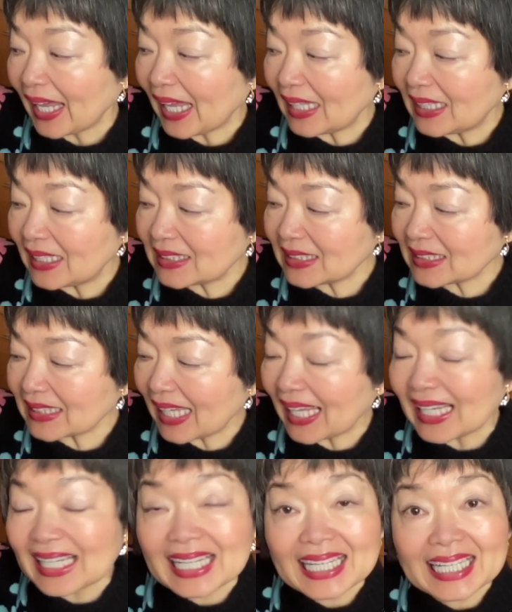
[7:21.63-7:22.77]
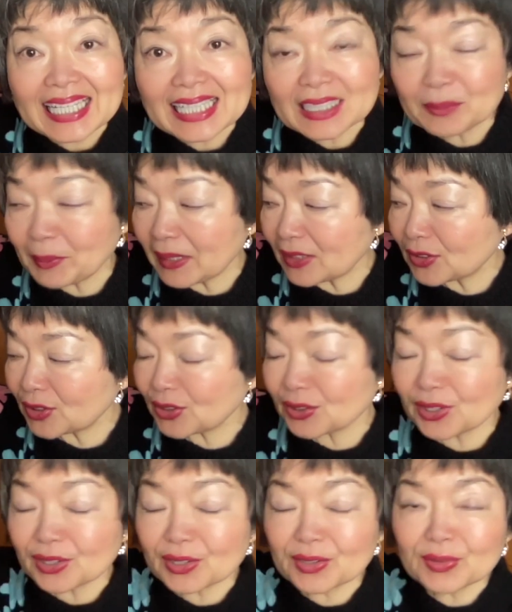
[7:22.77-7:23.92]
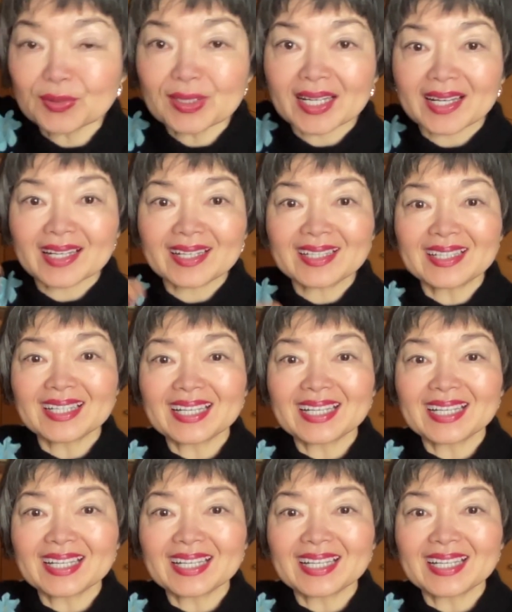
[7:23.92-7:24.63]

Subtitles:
And this is a little bit circular,